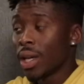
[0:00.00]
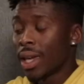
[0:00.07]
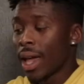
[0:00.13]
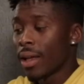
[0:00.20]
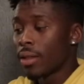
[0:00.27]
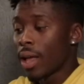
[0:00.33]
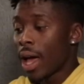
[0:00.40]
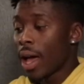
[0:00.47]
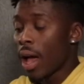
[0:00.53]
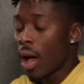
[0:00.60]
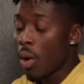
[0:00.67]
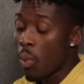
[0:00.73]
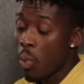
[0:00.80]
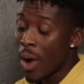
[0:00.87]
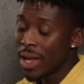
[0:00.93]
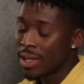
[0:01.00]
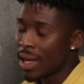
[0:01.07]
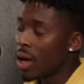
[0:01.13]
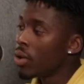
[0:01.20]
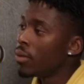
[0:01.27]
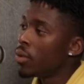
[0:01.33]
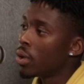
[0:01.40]
get ways
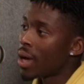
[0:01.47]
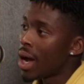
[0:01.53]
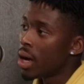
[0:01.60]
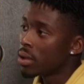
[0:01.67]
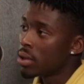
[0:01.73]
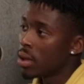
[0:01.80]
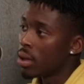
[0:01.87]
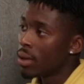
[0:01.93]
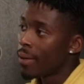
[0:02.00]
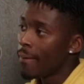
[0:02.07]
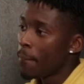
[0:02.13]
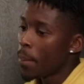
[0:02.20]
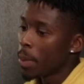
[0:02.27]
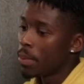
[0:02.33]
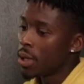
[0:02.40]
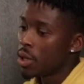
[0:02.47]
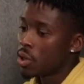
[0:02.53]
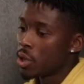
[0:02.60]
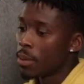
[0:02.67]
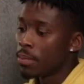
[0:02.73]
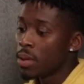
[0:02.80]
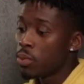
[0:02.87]
out of your character, because
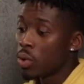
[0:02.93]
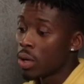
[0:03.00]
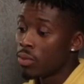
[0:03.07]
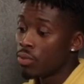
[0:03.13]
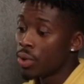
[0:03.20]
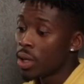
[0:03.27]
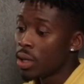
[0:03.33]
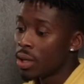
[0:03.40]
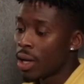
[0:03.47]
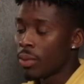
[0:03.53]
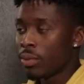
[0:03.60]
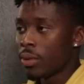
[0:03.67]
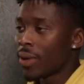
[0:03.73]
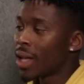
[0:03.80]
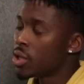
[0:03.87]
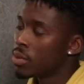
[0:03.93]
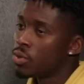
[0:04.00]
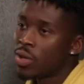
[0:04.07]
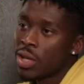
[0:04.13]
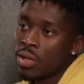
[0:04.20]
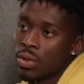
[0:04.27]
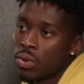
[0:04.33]
some people can really like. We've had some tragic